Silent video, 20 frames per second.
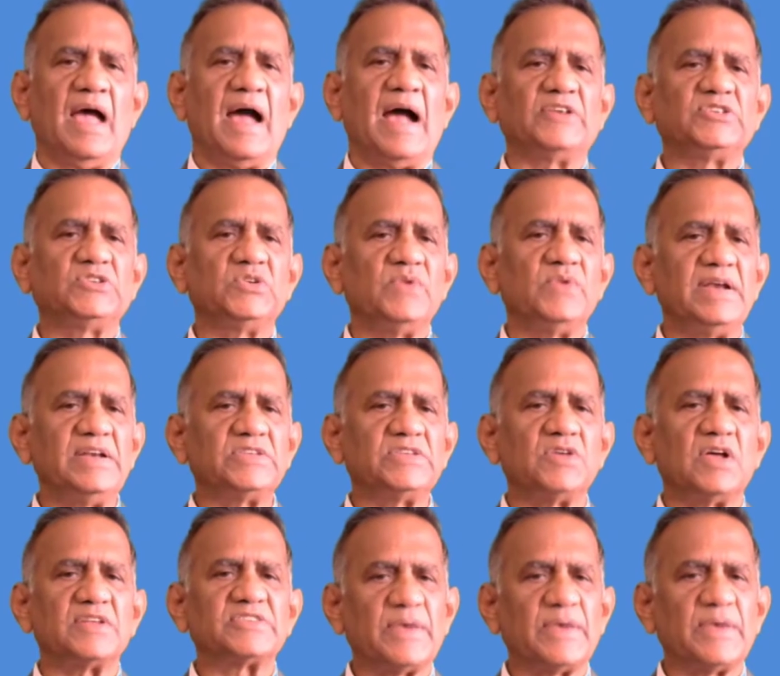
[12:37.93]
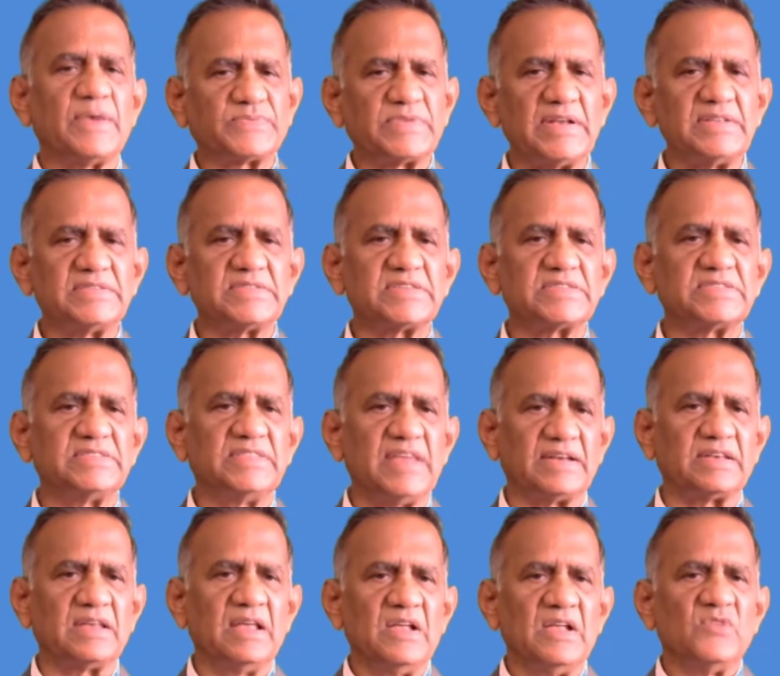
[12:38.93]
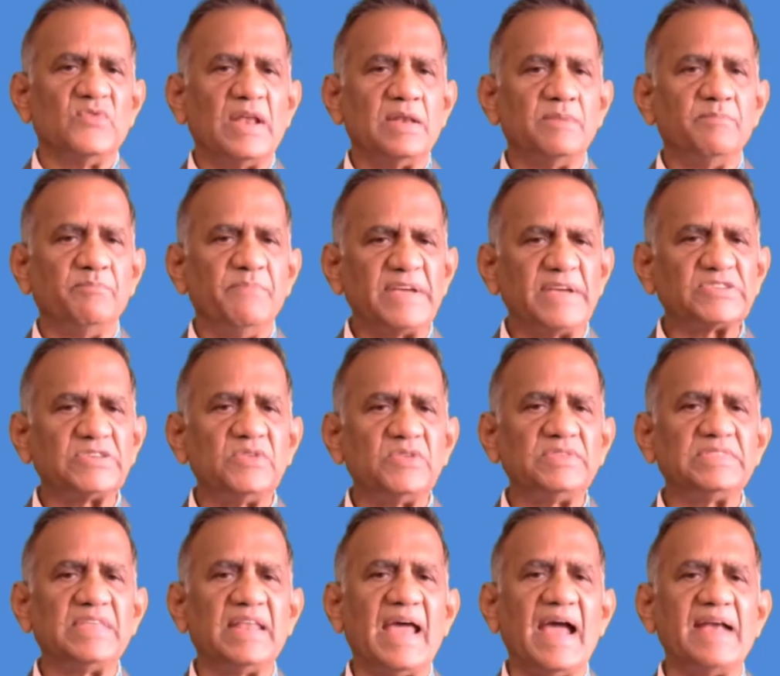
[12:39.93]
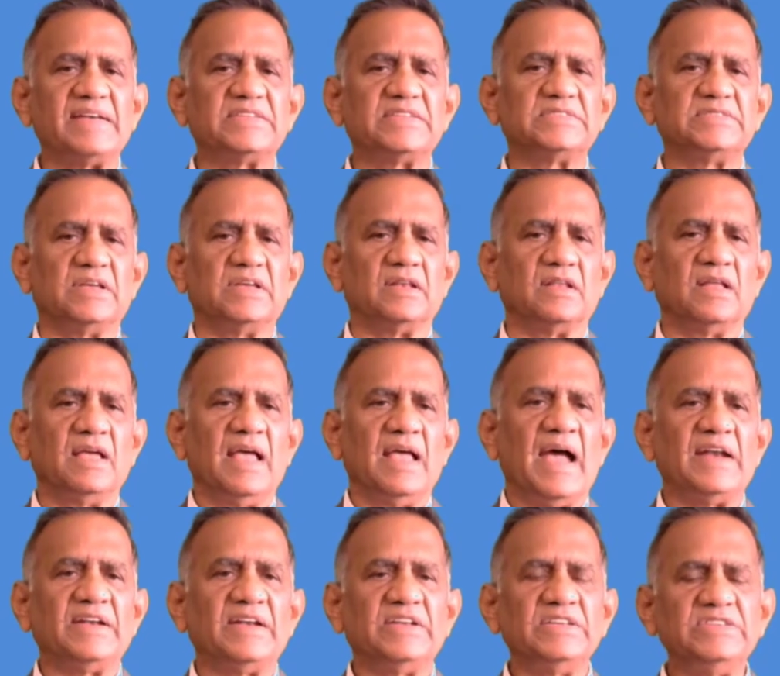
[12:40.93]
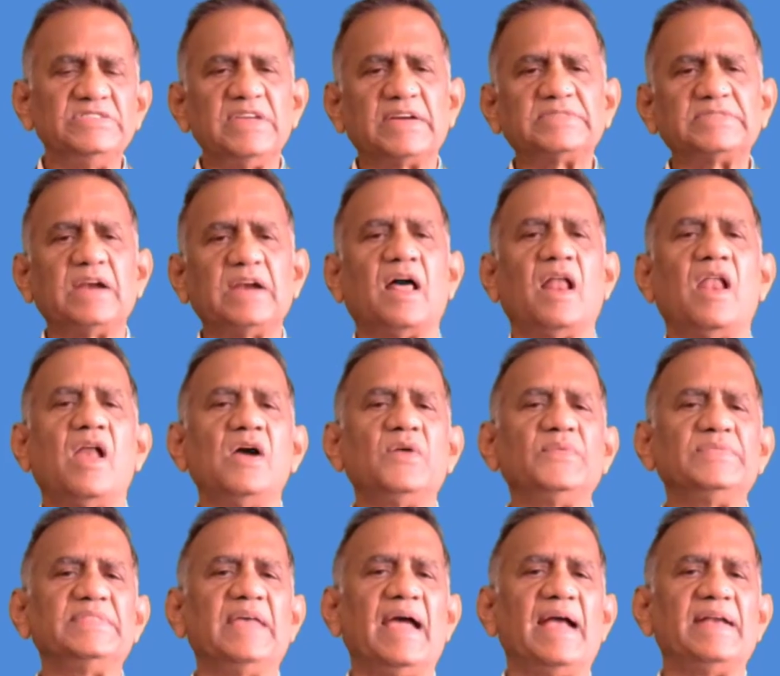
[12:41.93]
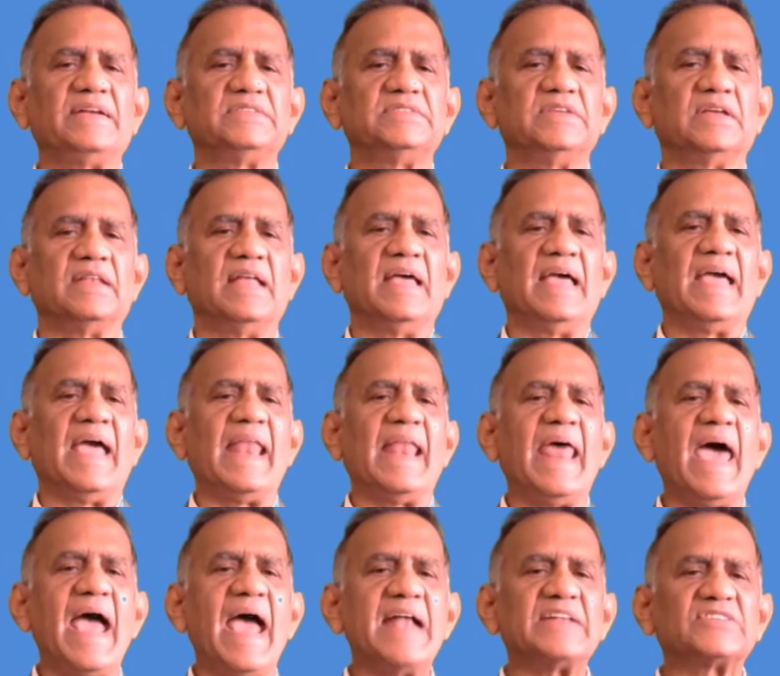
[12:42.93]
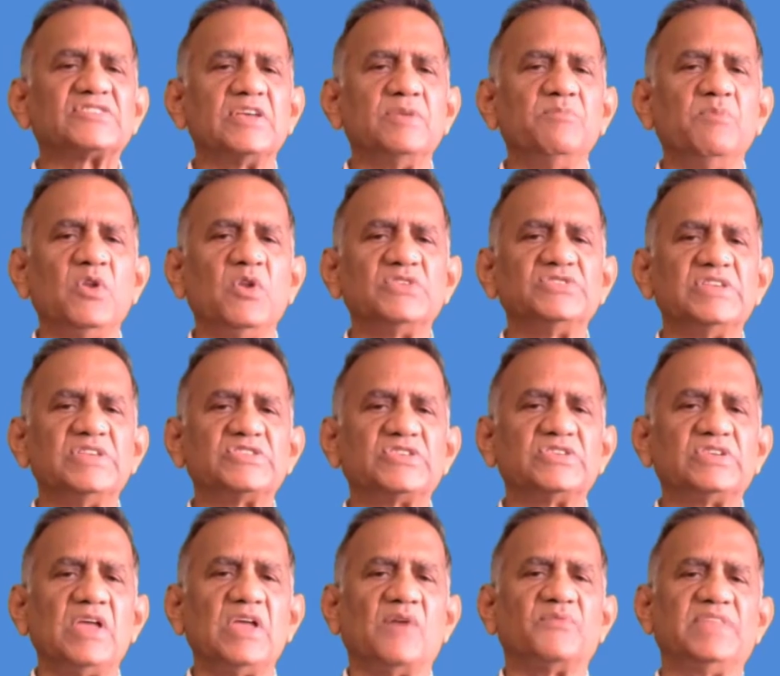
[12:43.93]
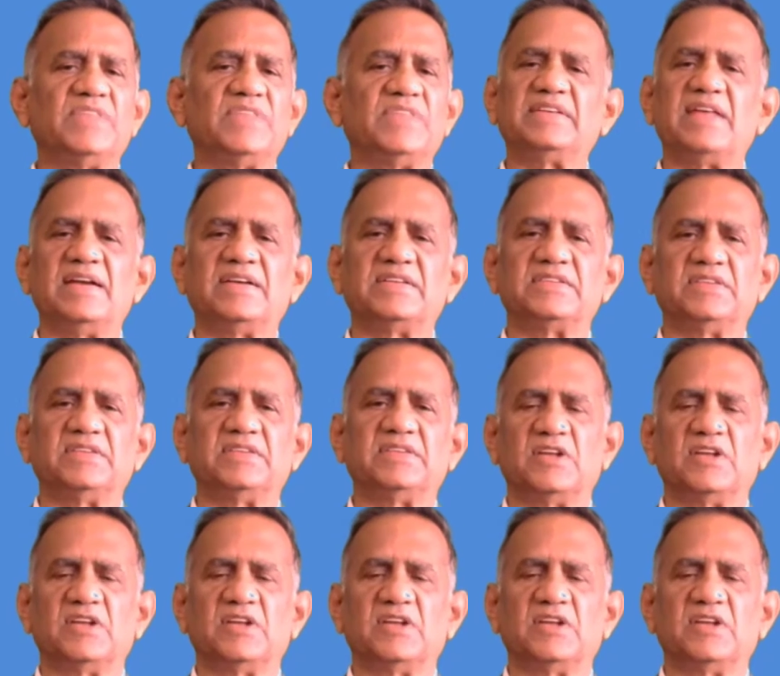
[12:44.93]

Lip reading: Adjuvants are substances that, when mixed with an antigen and injected along with the antigen, enhance the immunogenicity of that antigen.